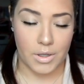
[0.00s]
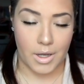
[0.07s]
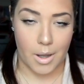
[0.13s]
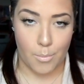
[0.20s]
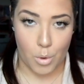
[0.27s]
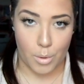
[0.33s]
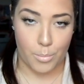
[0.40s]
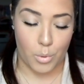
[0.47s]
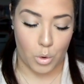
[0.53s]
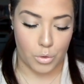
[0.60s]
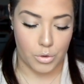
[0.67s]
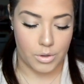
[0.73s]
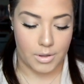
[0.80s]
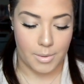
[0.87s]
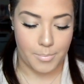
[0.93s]
like a more
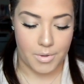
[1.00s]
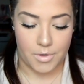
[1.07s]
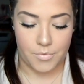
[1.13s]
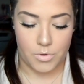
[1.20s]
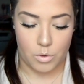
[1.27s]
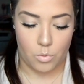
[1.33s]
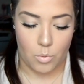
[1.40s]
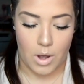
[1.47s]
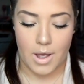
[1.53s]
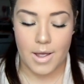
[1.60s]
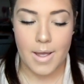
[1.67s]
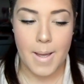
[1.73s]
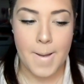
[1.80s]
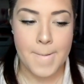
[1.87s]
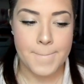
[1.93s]
bolder lip if you want.